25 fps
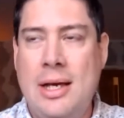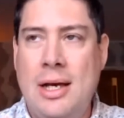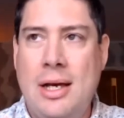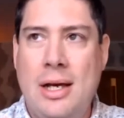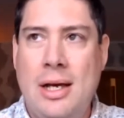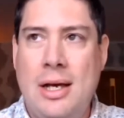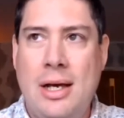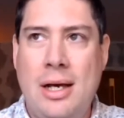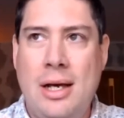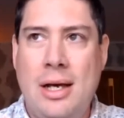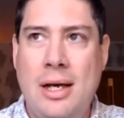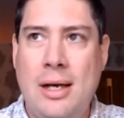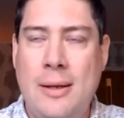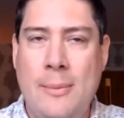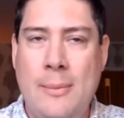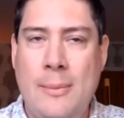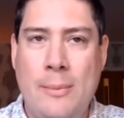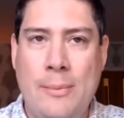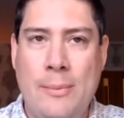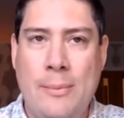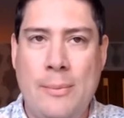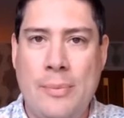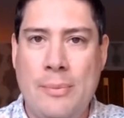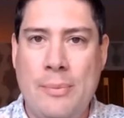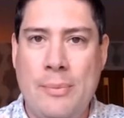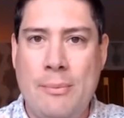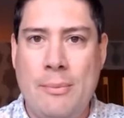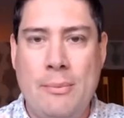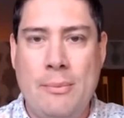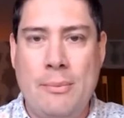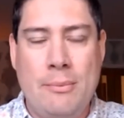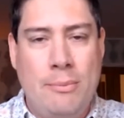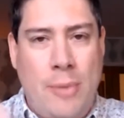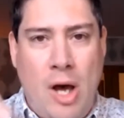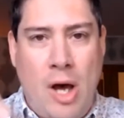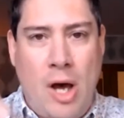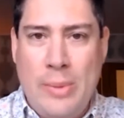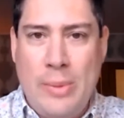Um,
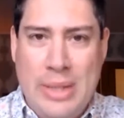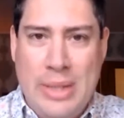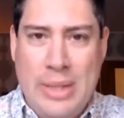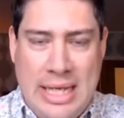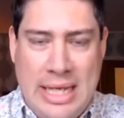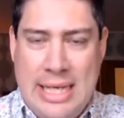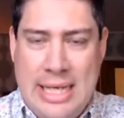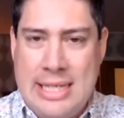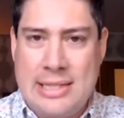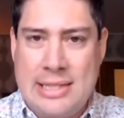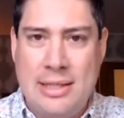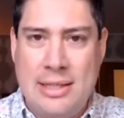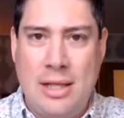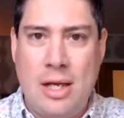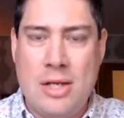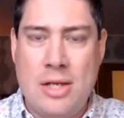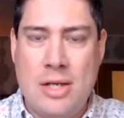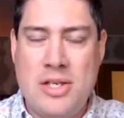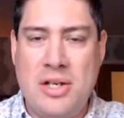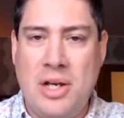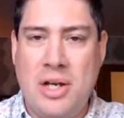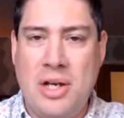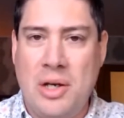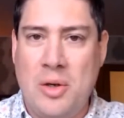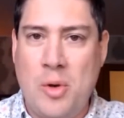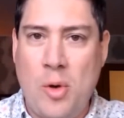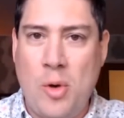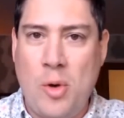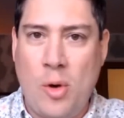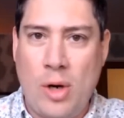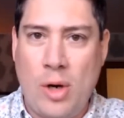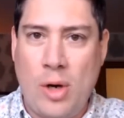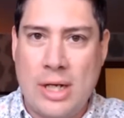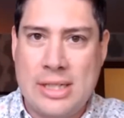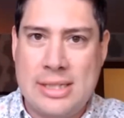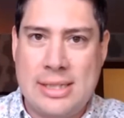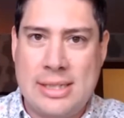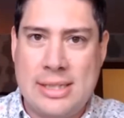Bobby D is launching a
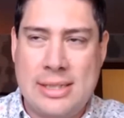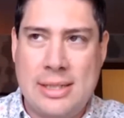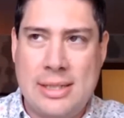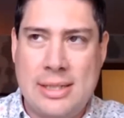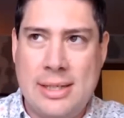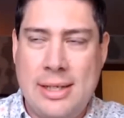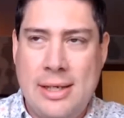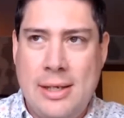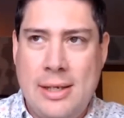course,